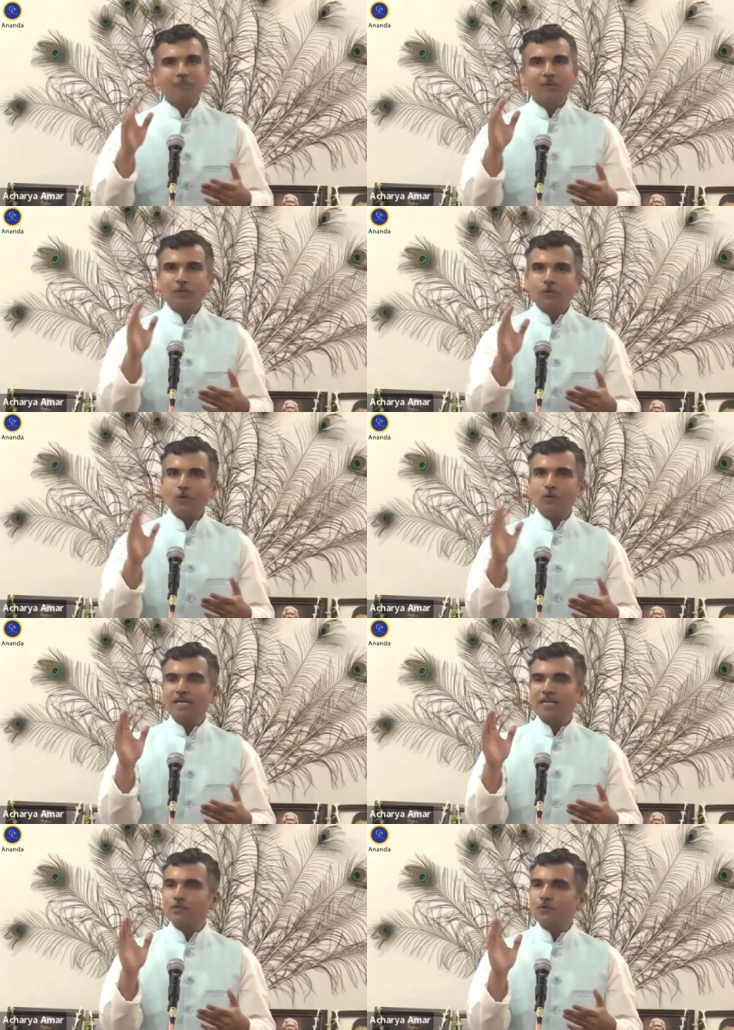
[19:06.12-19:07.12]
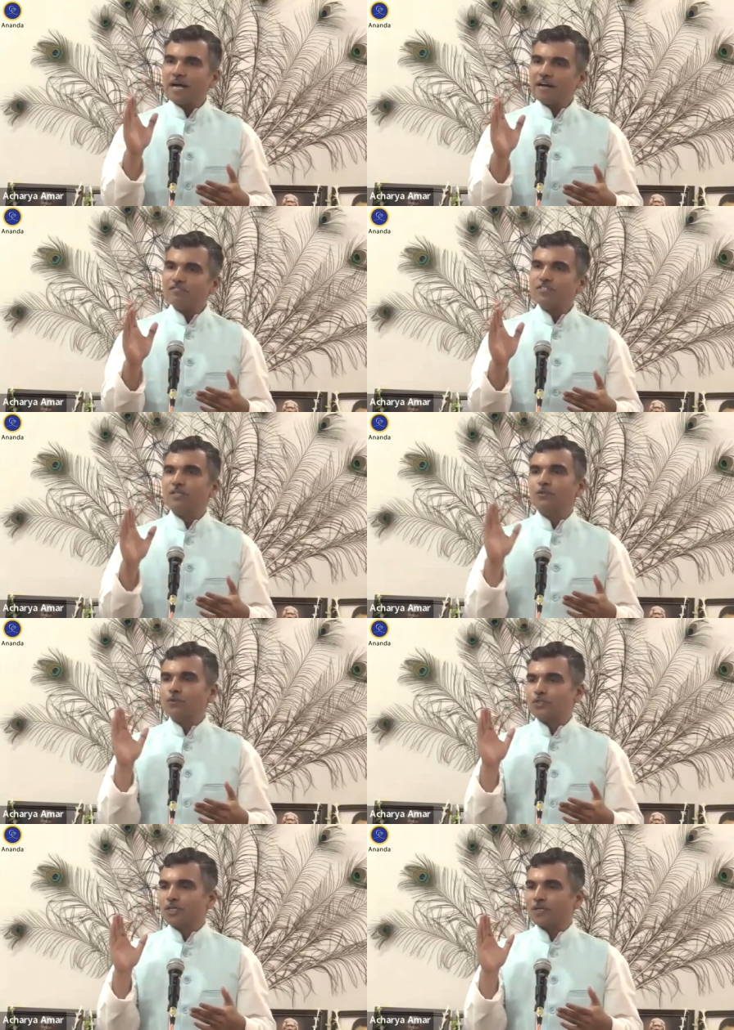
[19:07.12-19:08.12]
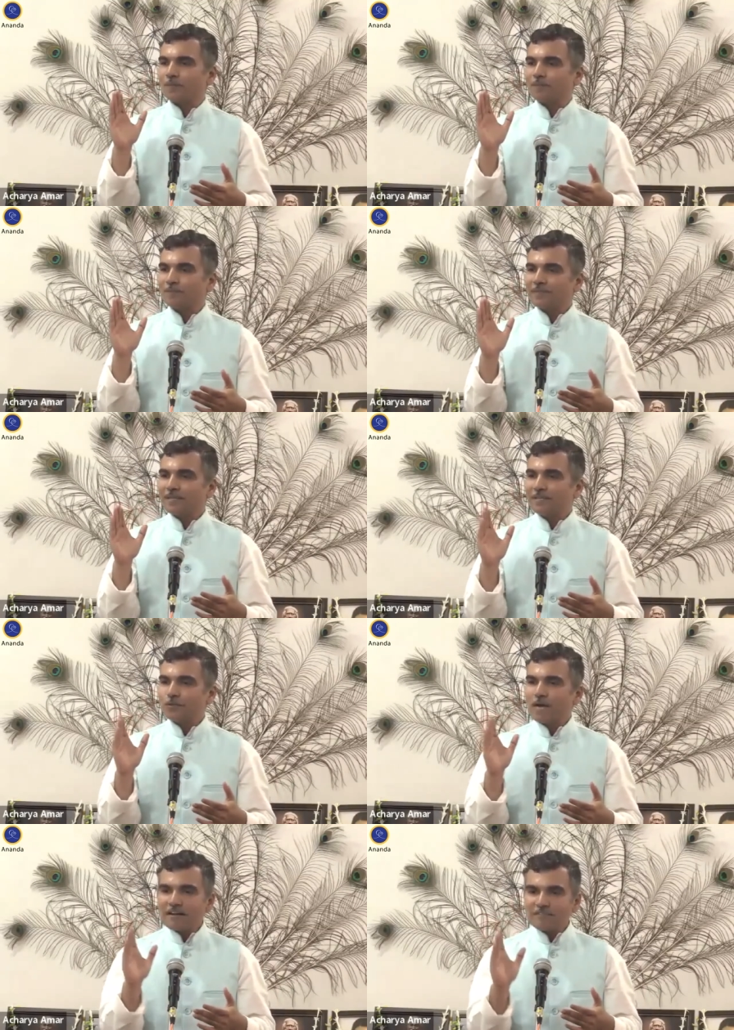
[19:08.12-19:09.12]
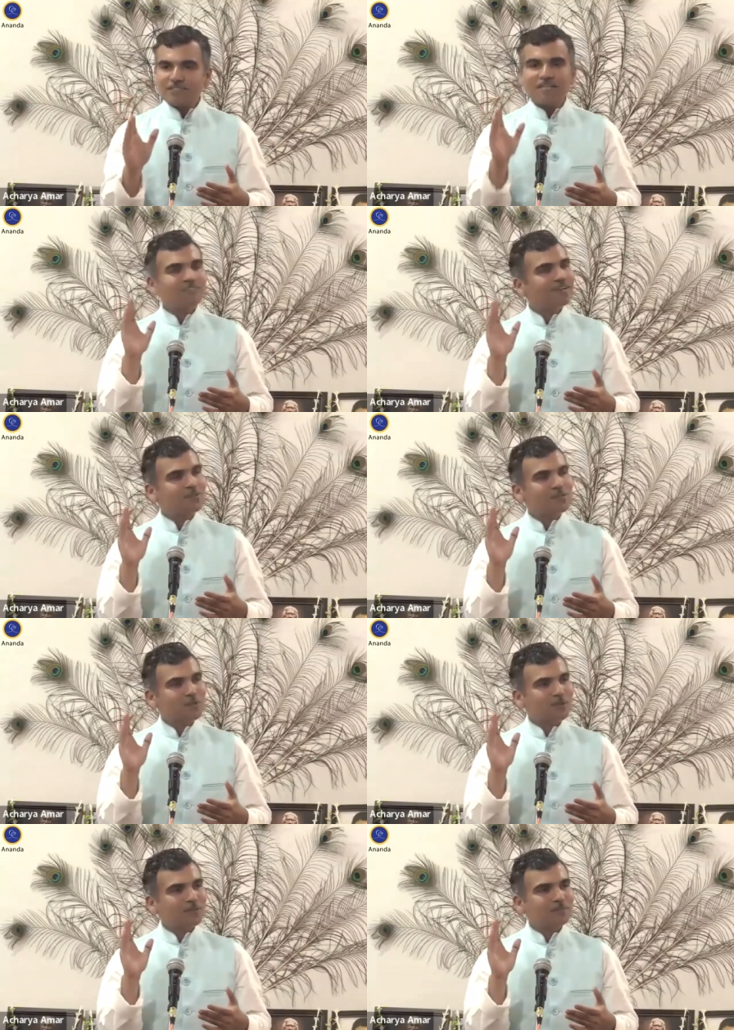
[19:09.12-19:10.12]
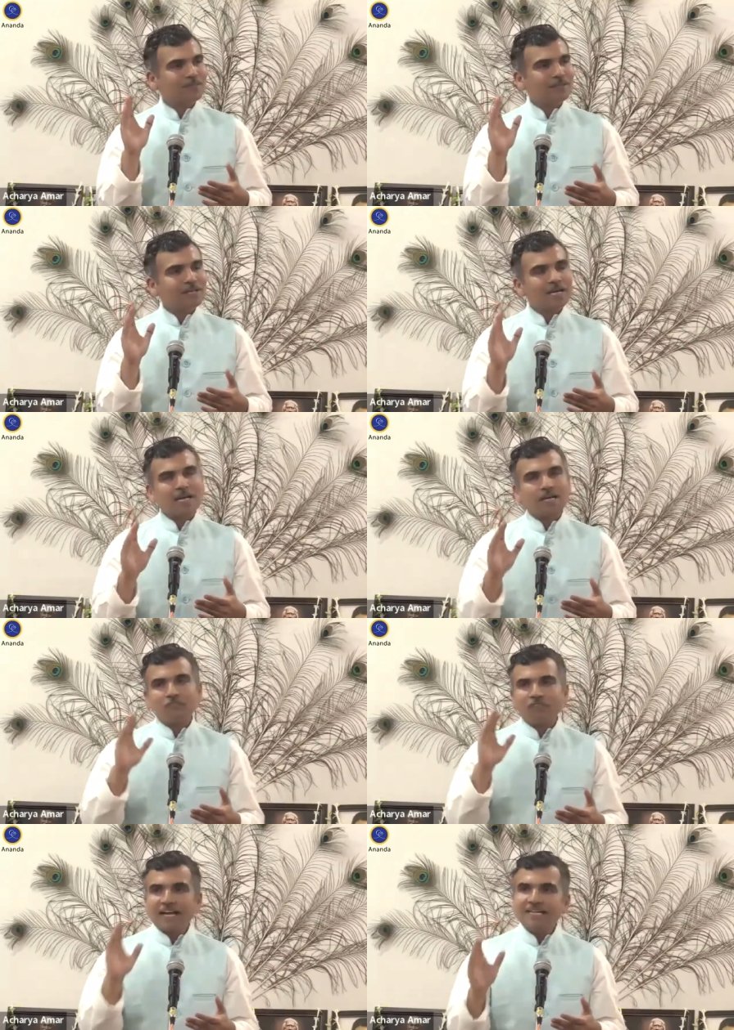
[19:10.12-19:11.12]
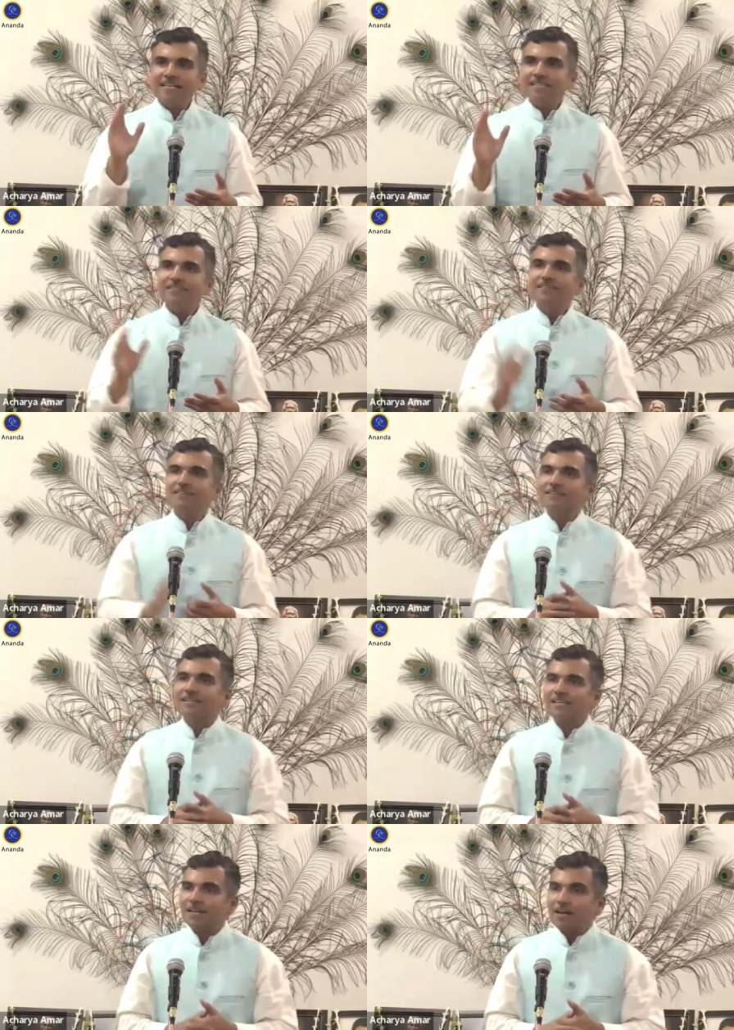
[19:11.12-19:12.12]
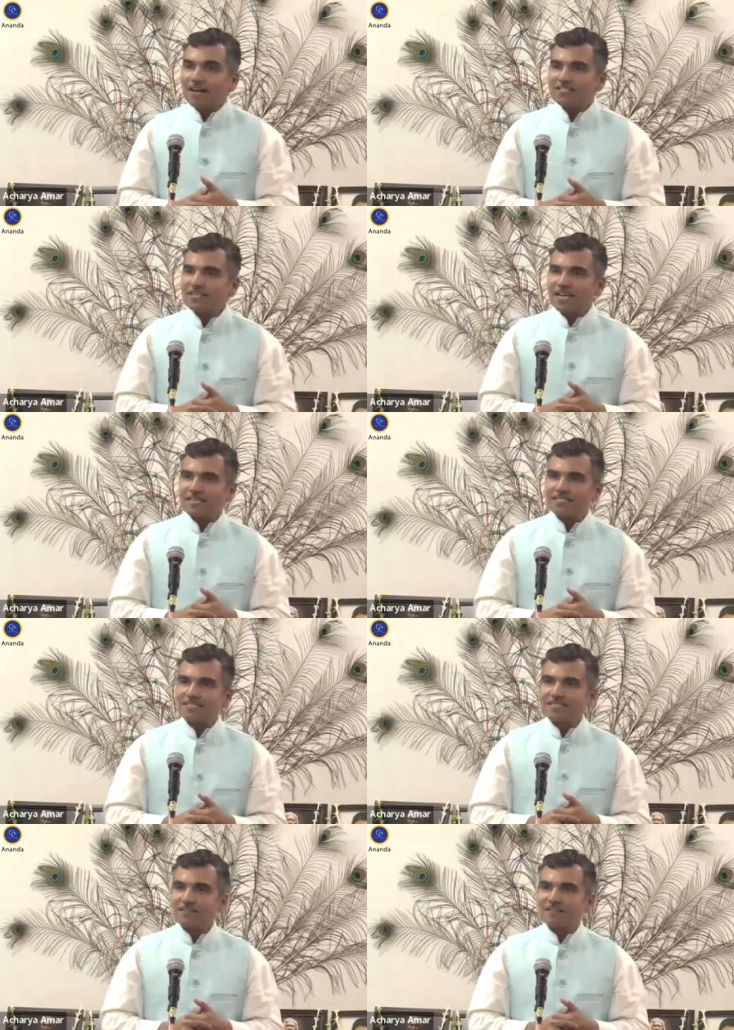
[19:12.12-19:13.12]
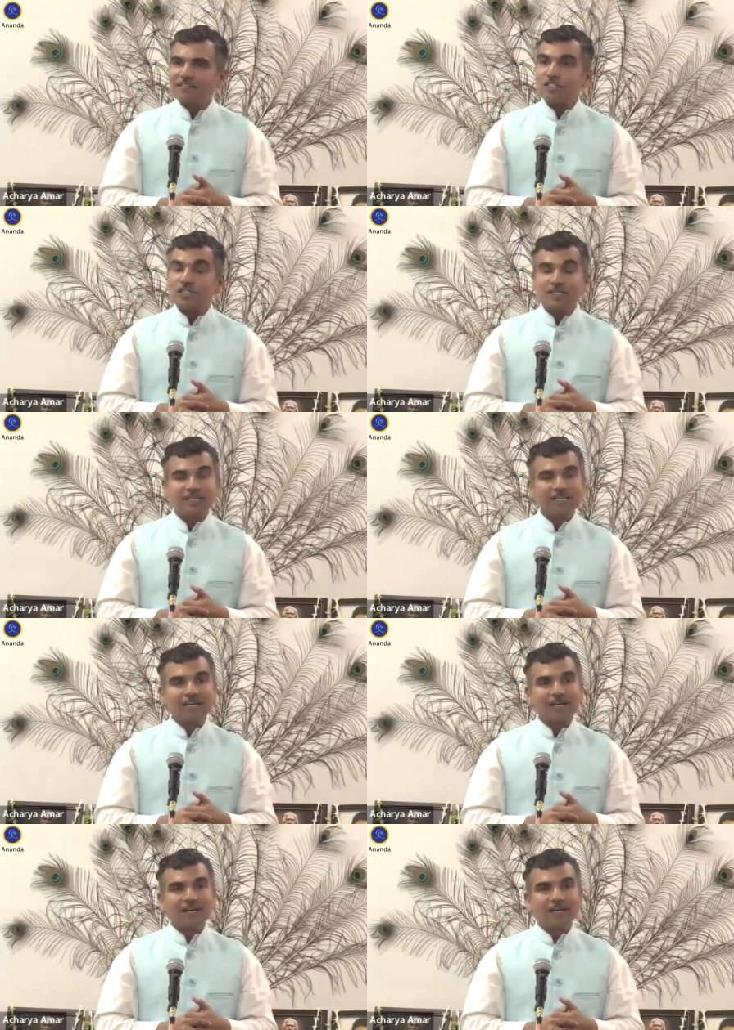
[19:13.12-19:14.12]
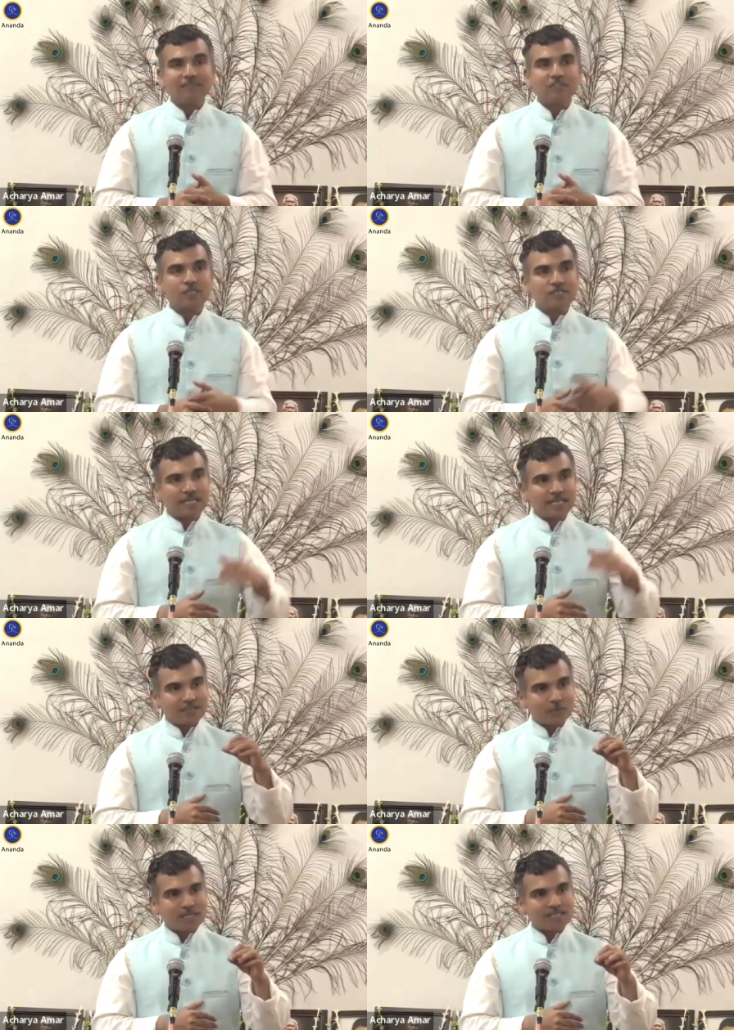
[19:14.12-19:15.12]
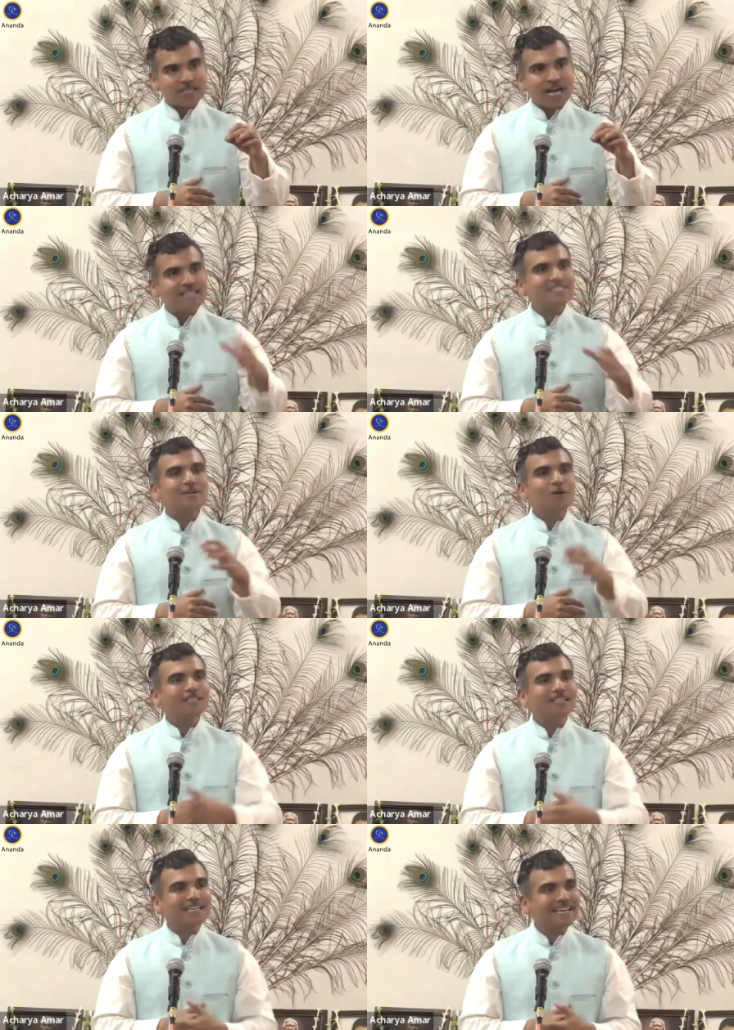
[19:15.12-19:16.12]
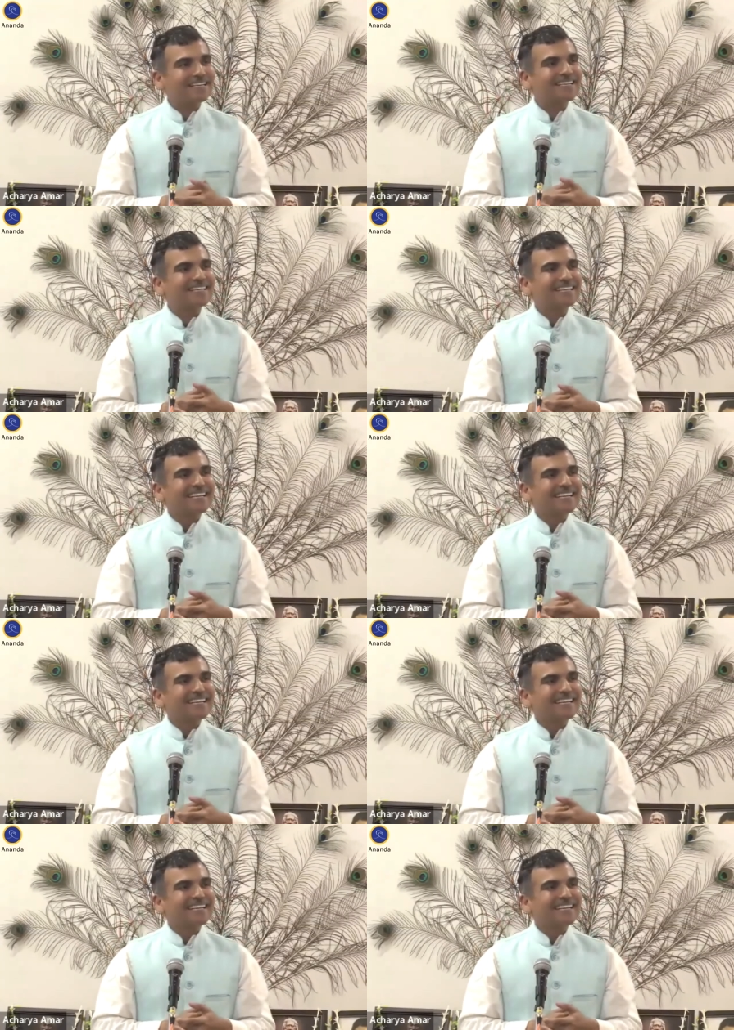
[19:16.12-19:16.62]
but you know that you have santosha. You have self-control. And finally, the last S, which is the, you can say, icing on the cake,